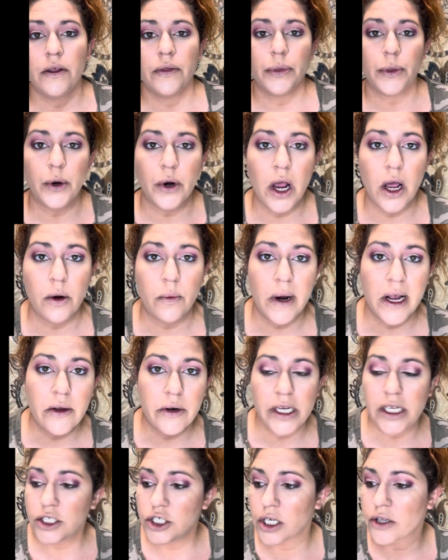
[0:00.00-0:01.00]
they're not
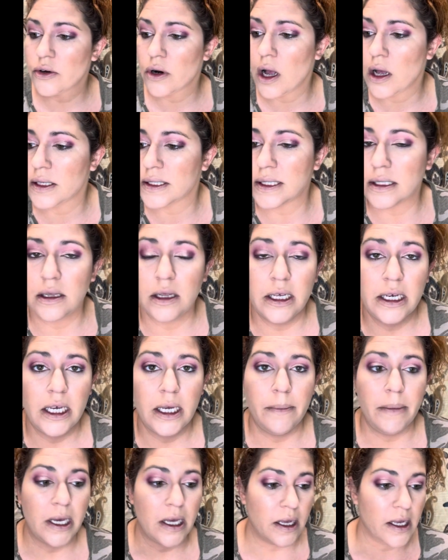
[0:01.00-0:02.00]
around each other
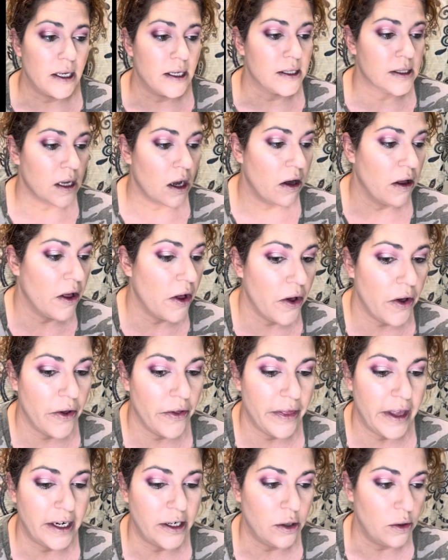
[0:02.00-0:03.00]
constantly because all
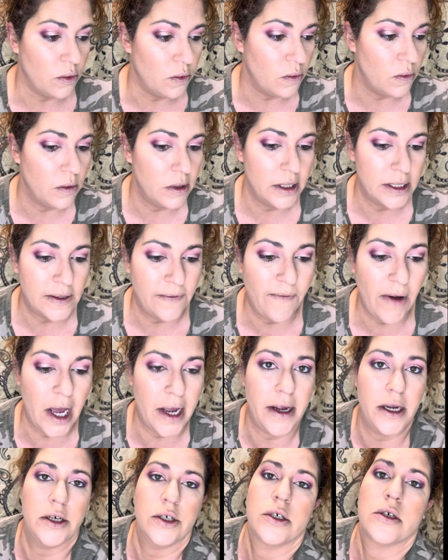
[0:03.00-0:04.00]
they do is
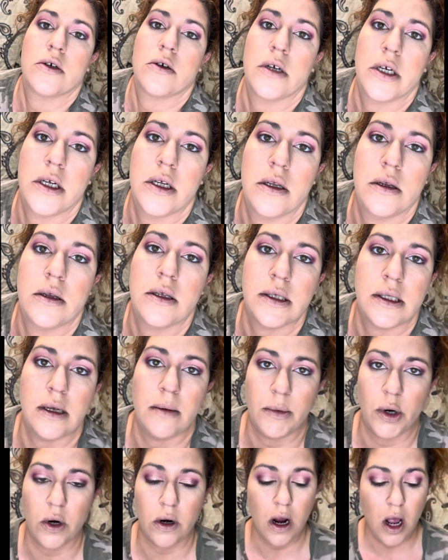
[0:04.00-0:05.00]
fight during the
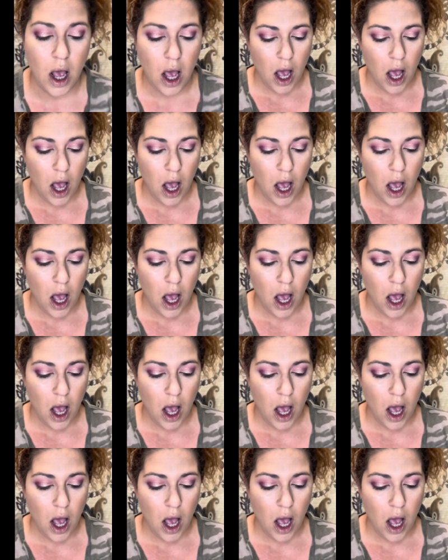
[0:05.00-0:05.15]
summer.